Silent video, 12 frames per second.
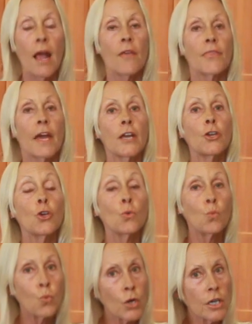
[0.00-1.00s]
then
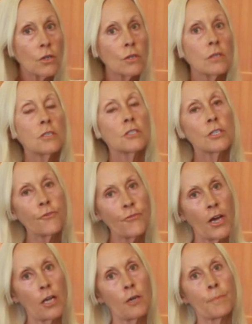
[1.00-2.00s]
you will
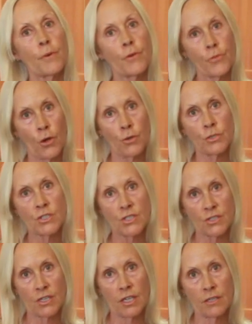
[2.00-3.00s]
develop those
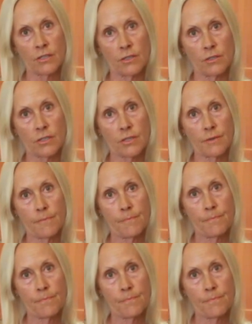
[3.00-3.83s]
diseases.